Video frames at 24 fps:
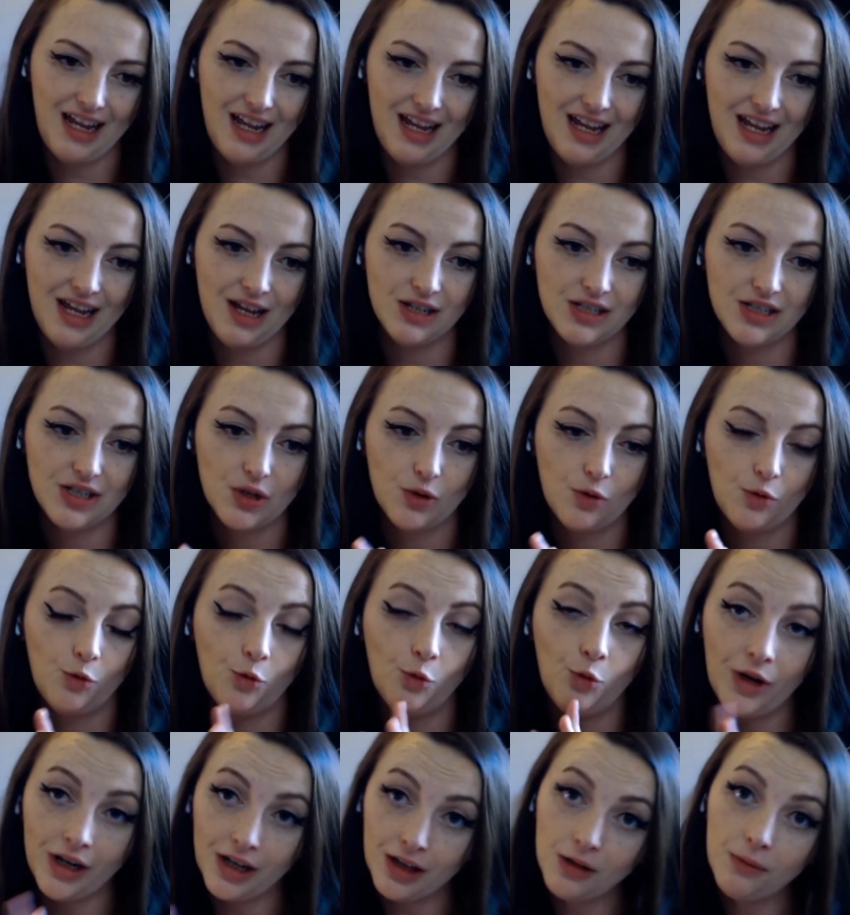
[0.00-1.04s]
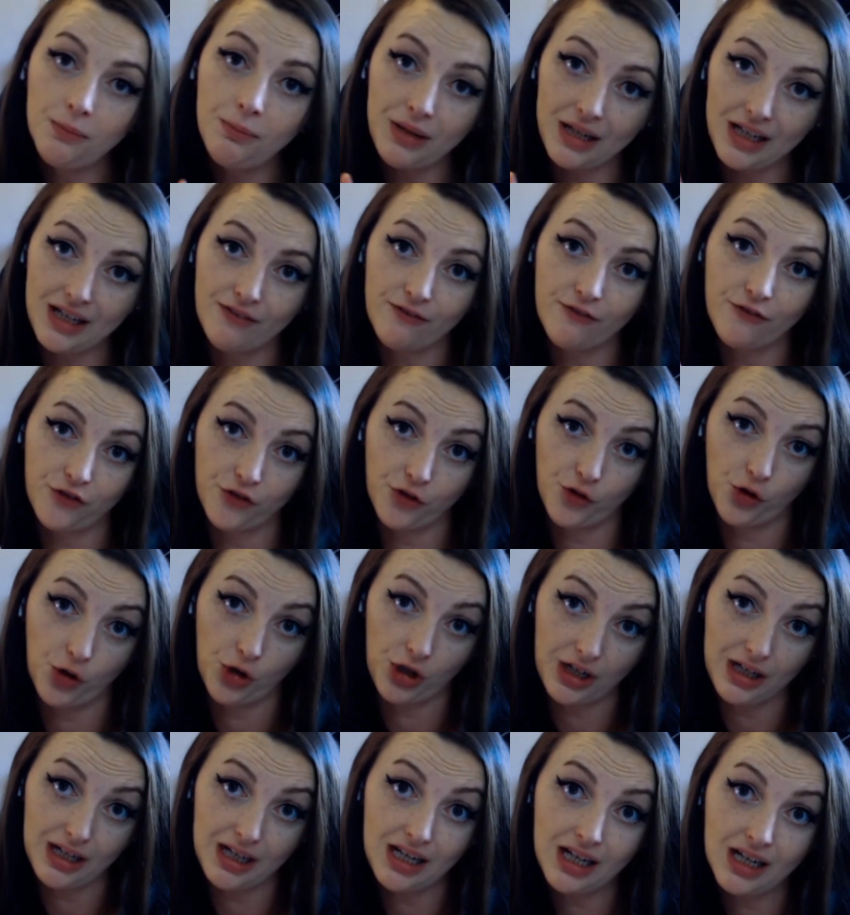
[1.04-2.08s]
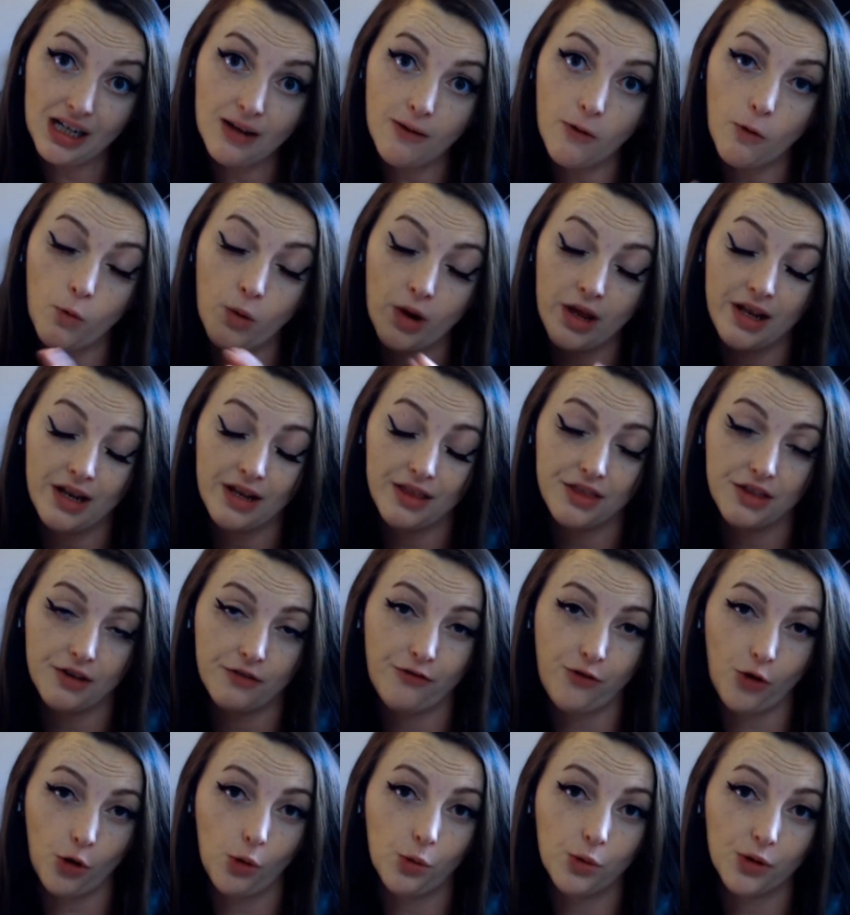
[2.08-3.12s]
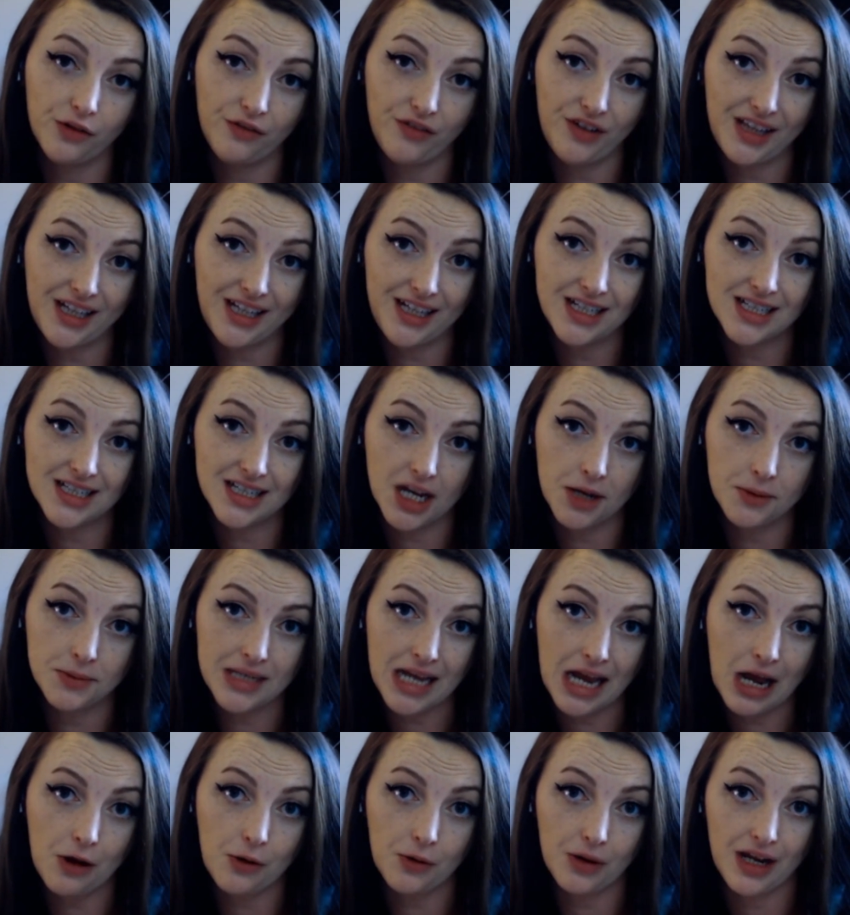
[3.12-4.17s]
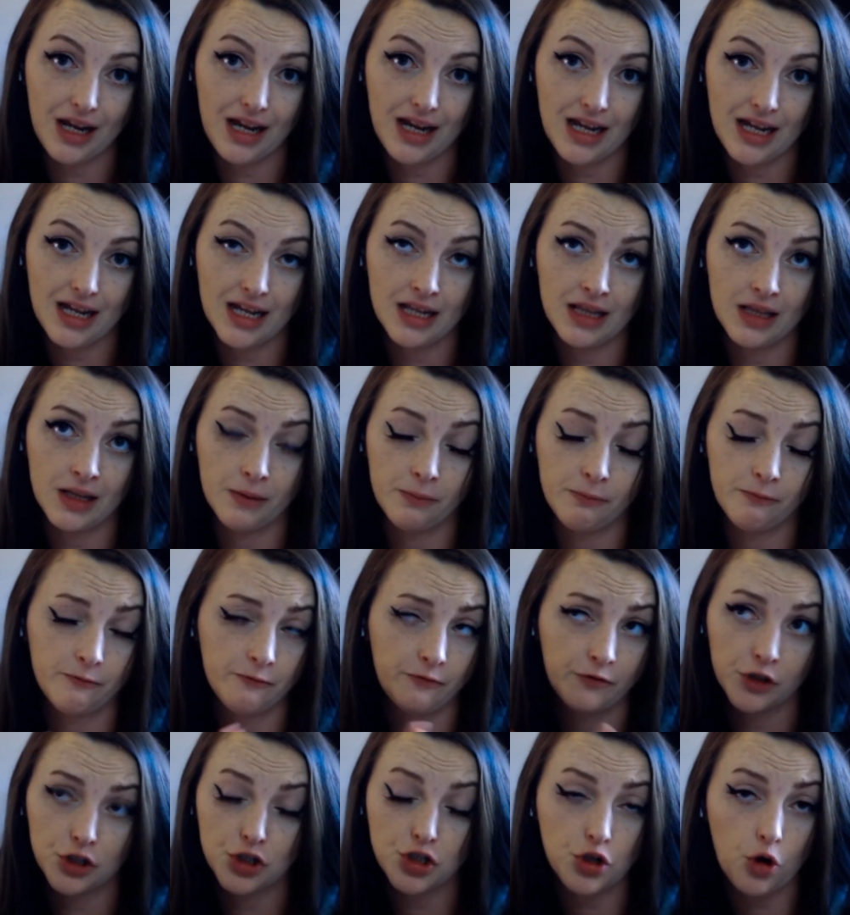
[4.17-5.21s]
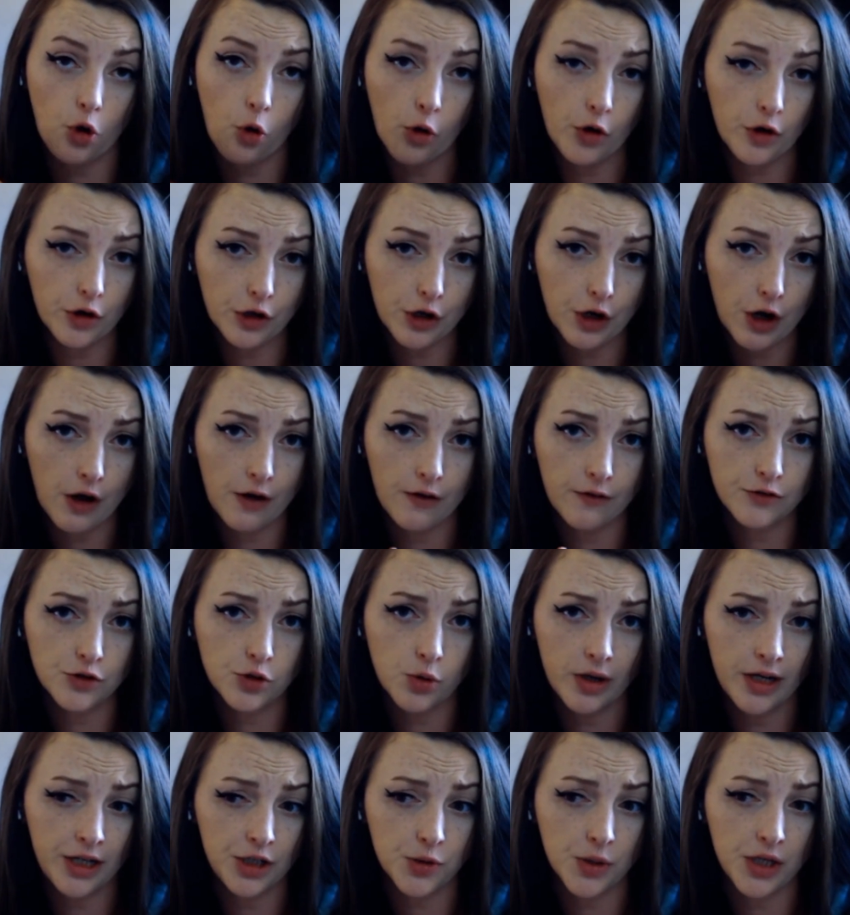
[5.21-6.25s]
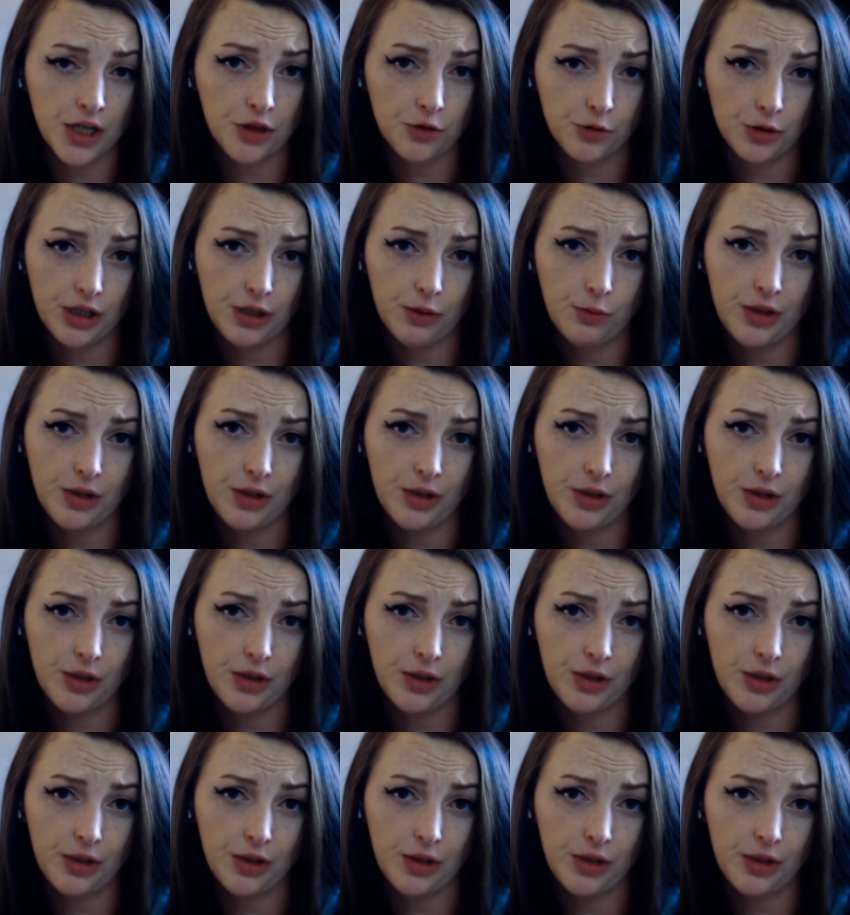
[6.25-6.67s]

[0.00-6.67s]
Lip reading: It will be free when the full release comes out in the first quarter of 2023.